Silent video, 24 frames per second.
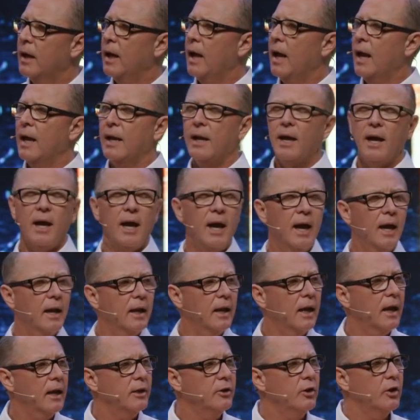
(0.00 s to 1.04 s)
And
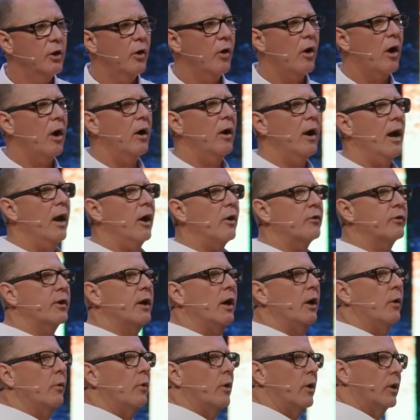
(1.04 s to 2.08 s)
our
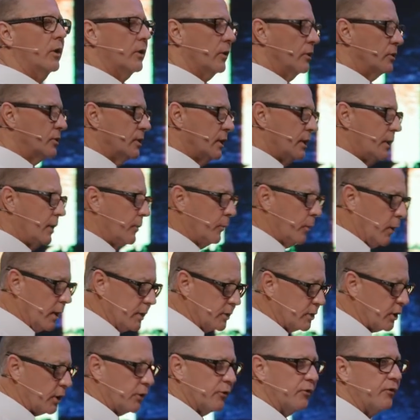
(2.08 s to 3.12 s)
healthcare workers and the
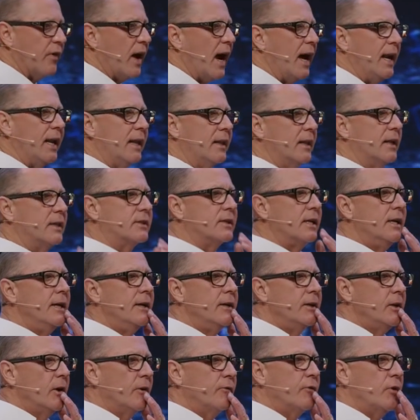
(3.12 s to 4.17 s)
ones that are fighting this,
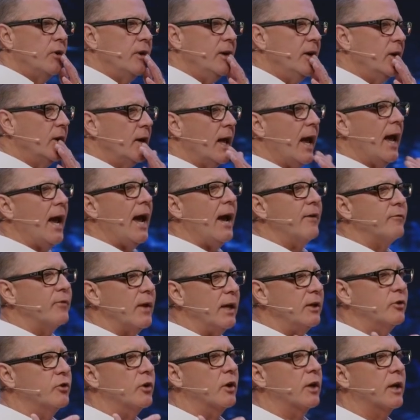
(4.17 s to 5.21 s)
for a year and a half,
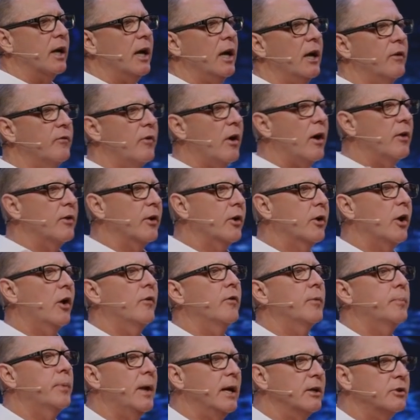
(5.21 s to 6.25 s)
they took care of all the
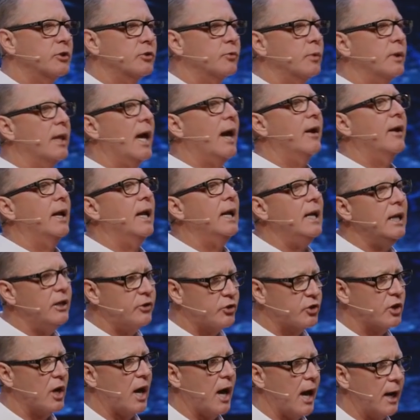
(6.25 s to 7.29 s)
COVID patients without any
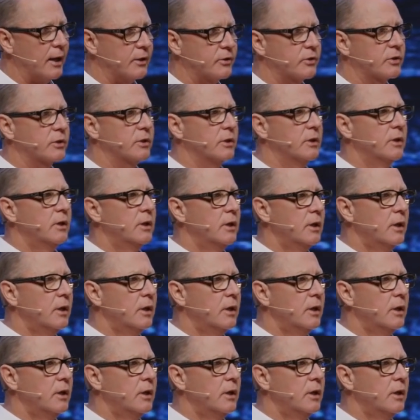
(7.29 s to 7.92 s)
shots.